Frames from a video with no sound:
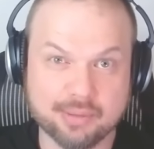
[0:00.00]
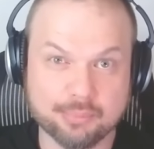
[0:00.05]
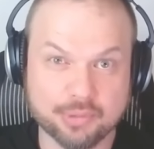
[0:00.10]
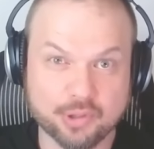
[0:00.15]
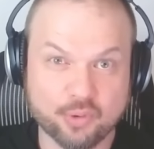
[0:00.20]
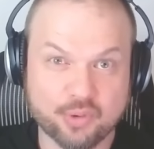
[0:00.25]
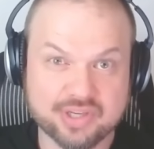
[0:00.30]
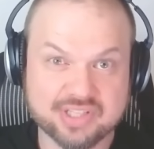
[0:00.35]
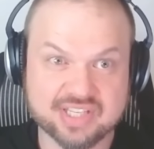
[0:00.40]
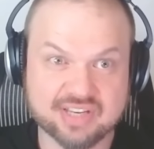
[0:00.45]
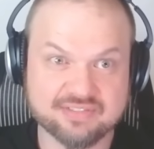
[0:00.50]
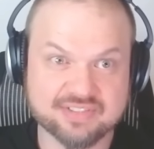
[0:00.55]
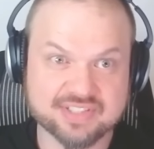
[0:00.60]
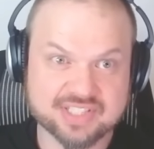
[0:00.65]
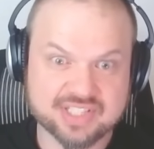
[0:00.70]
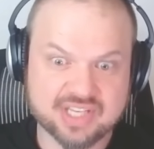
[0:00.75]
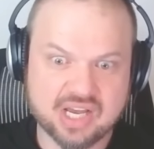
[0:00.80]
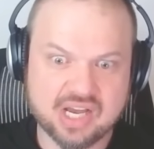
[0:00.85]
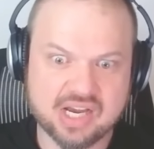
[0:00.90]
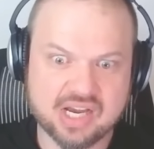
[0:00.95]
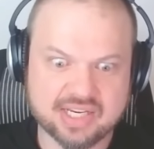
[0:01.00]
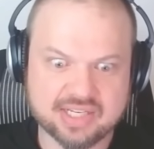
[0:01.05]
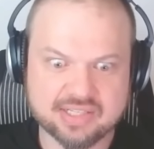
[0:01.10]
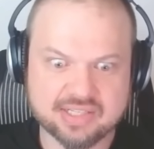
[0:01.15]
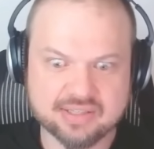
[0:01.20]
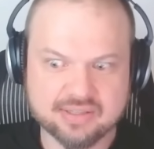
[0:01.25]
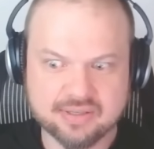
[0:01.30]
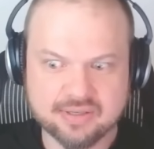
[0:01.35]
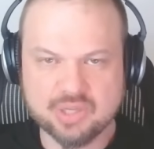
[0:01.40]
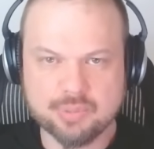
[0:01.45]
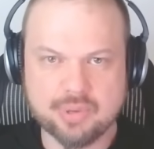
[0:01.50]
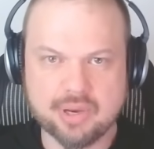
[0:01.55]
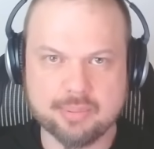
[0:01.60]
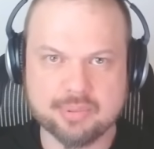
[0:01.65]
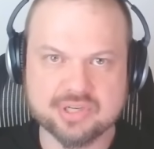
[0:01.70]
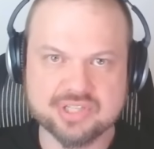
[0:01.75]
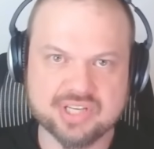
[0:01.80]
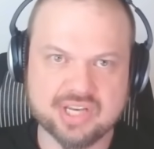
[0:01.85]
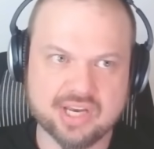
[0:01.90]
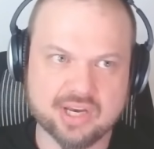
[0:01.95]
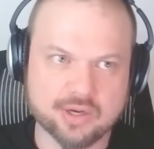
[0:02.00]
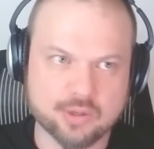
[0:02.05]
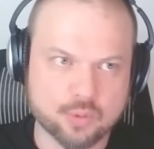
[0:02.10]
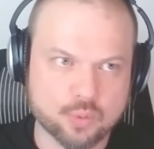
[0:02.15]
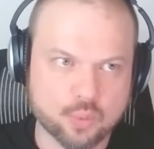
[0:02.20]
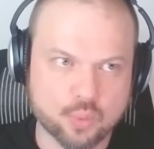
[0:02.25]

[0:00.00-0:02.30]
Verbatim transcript: employees have signed the paper saying,